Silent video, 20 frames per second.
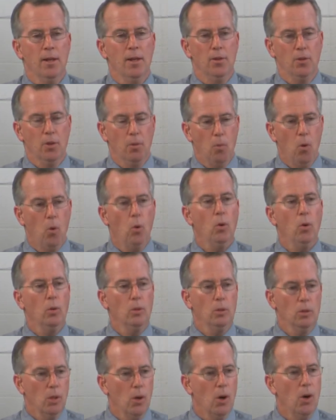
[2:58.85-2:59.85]
the
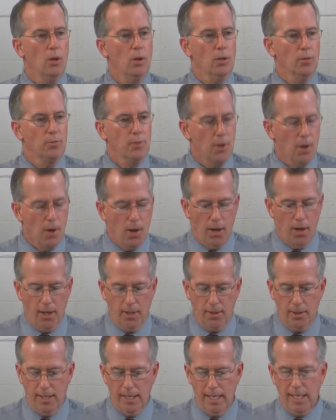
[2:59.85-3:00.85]
moral law of
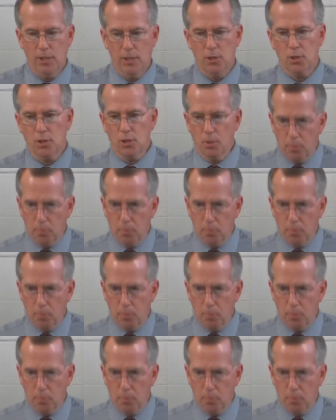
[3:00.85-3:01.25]
God is the